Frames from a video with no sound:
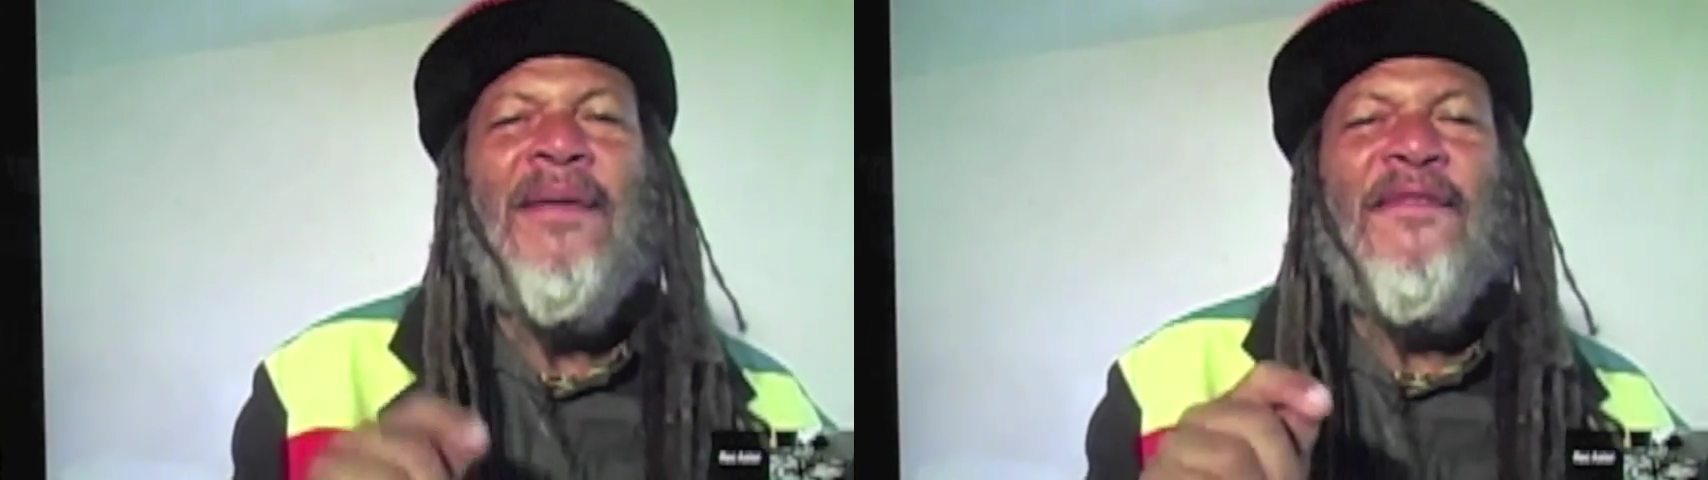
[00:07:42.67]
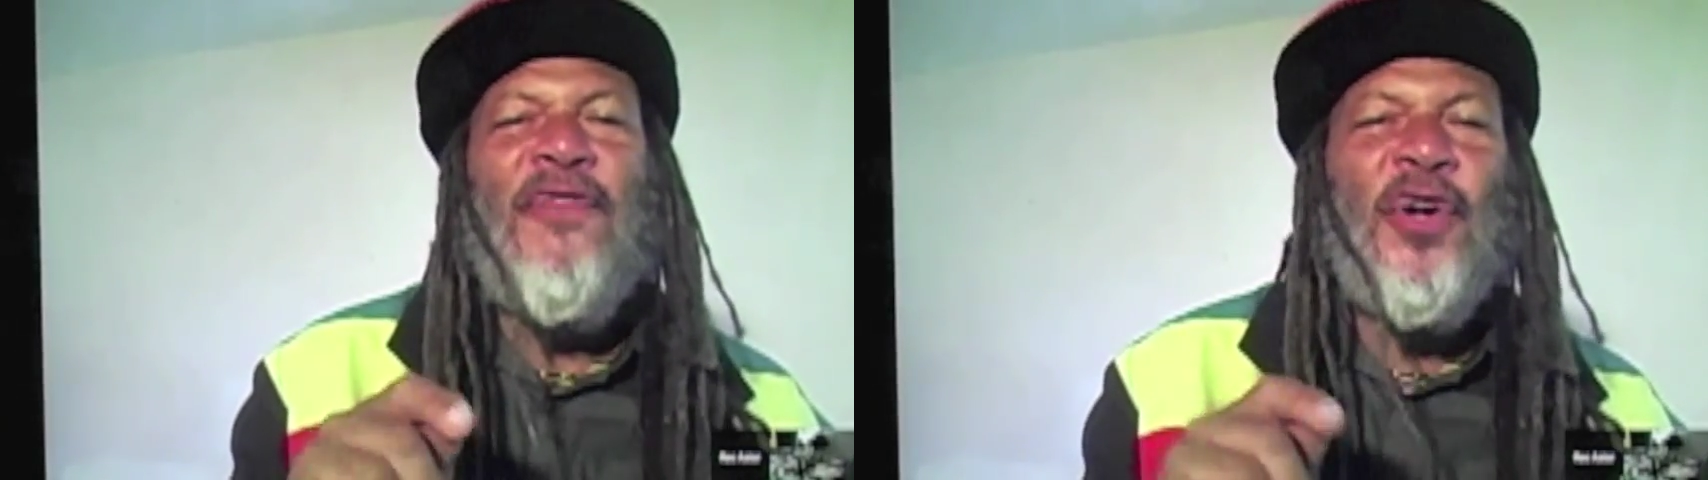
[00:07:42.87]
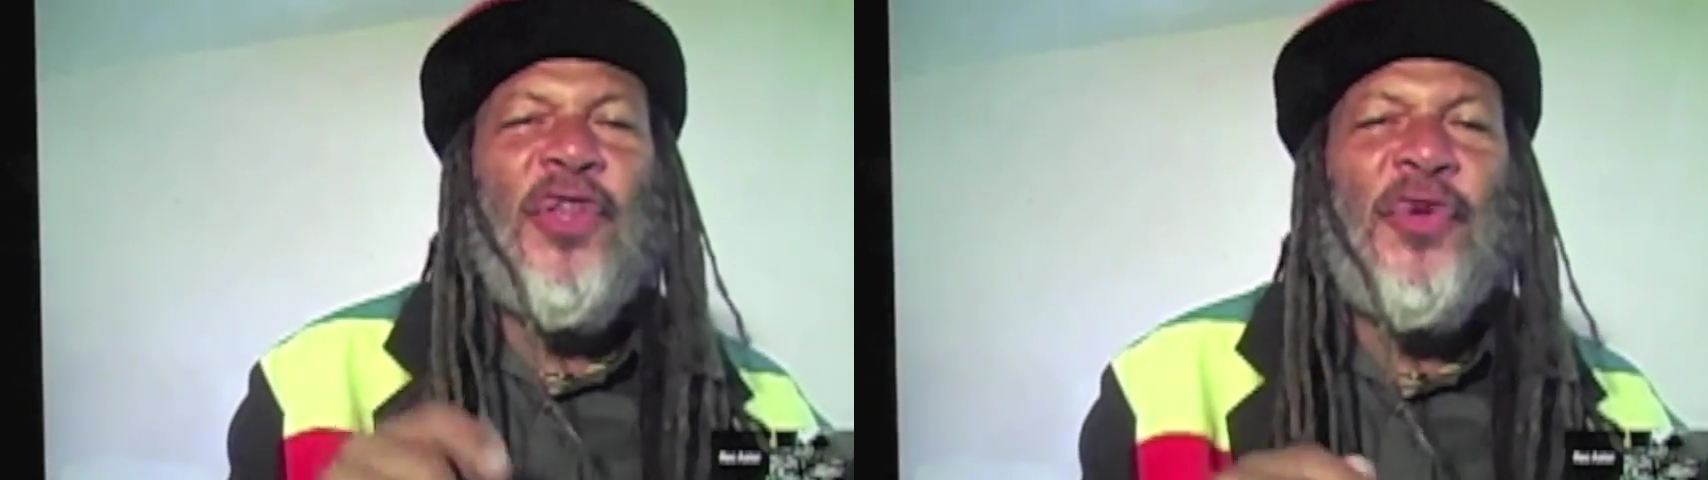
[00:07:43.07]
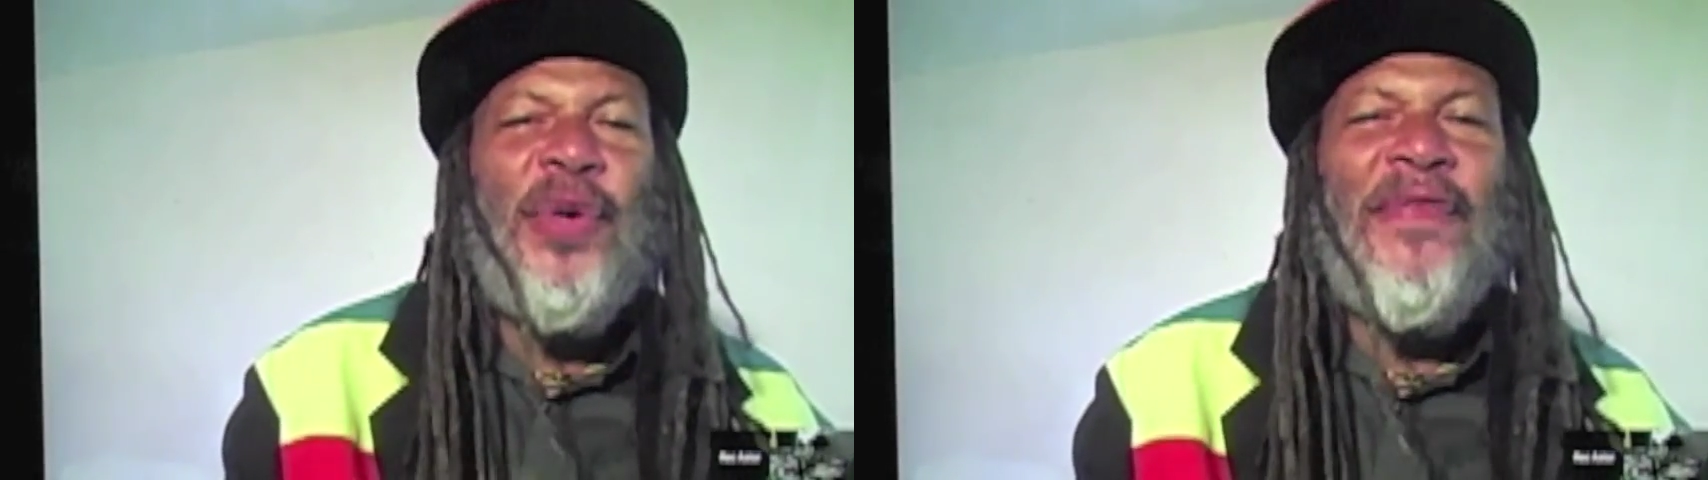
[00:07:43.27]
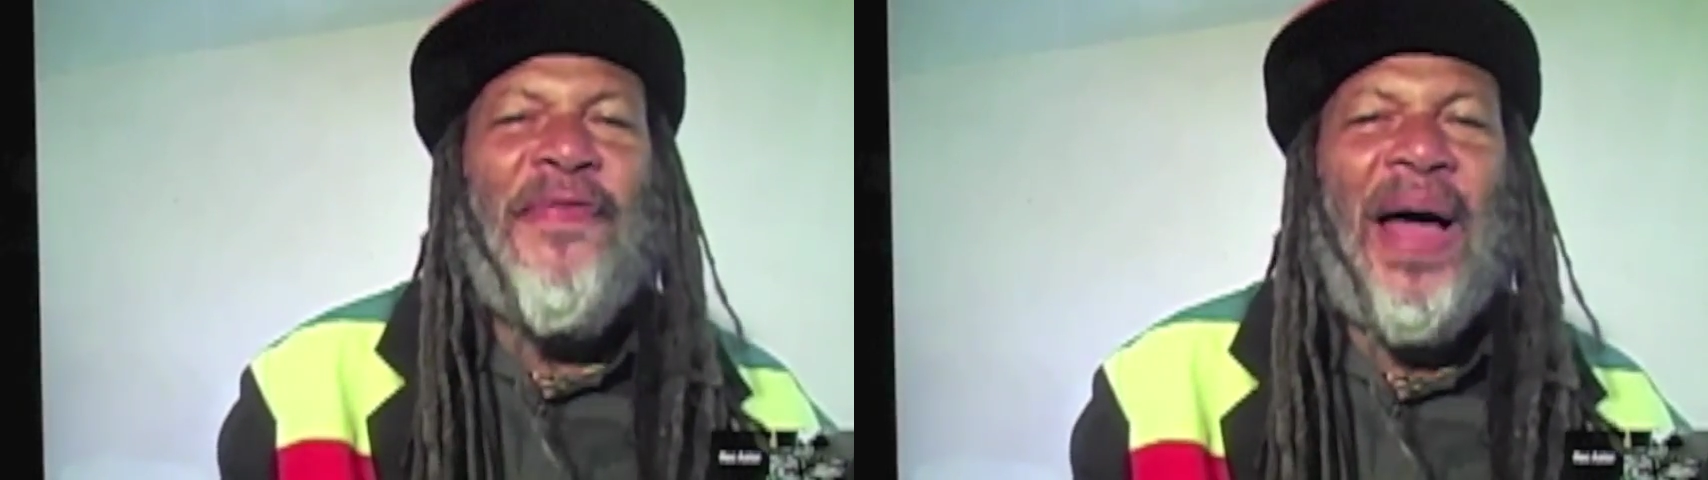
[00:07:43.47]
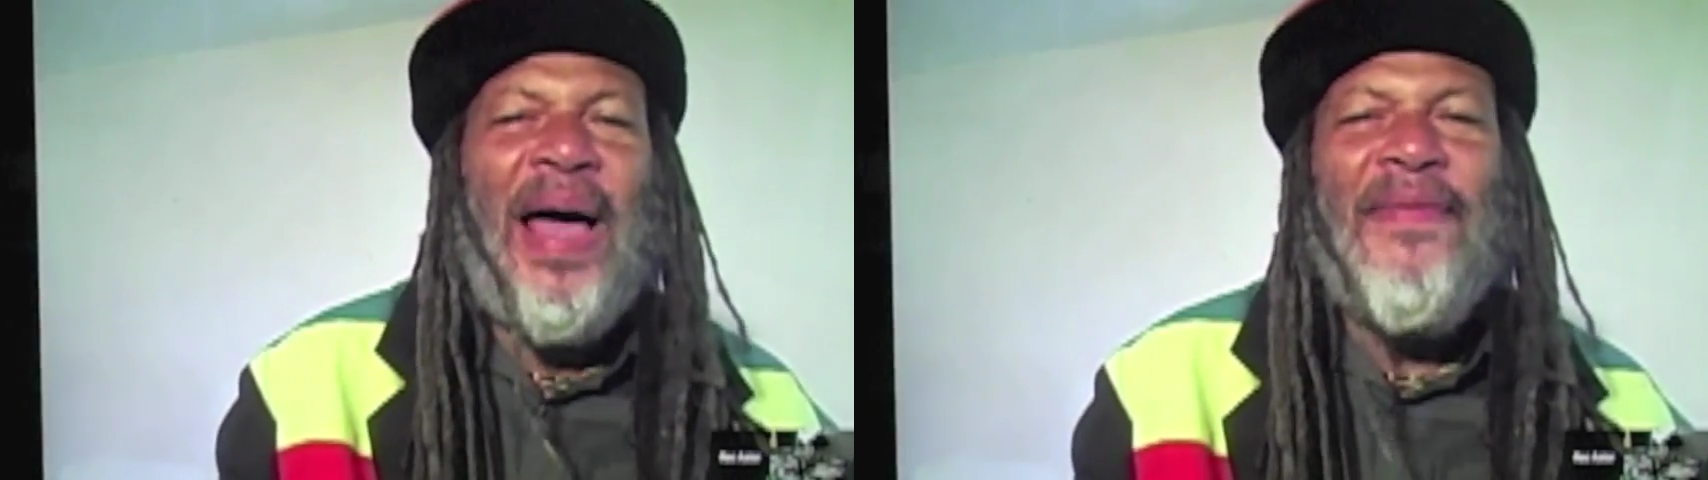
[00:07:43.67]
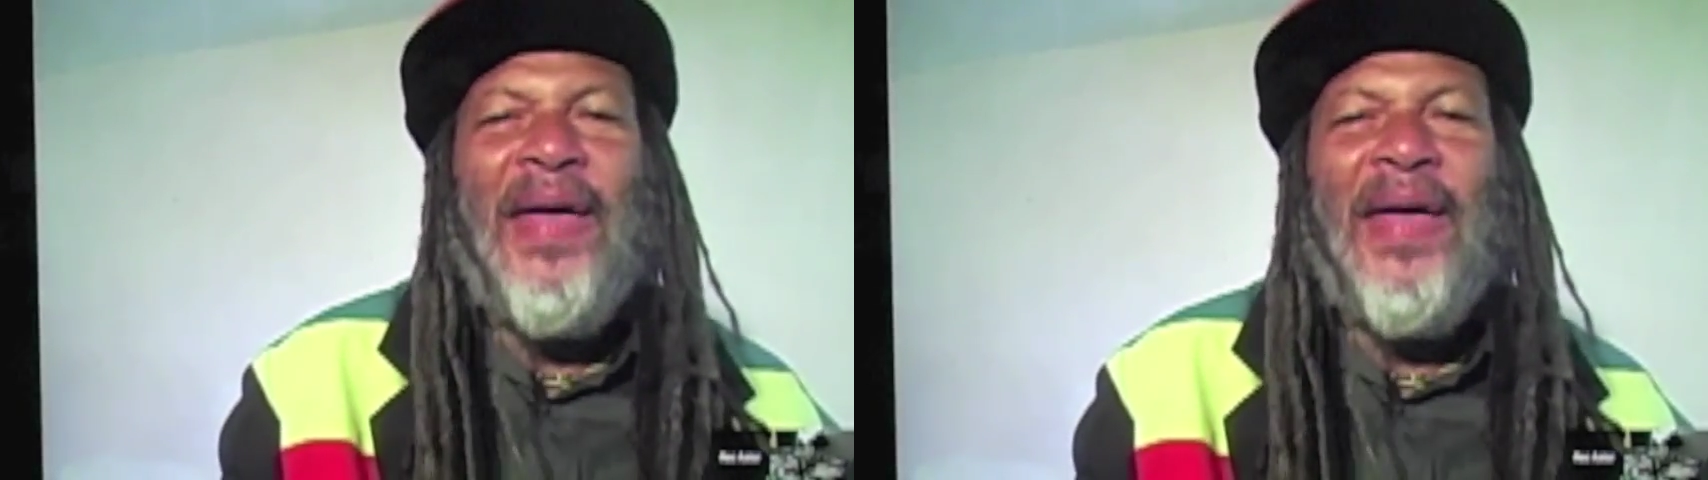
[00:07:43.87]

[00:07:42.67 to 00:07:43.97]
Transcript: 435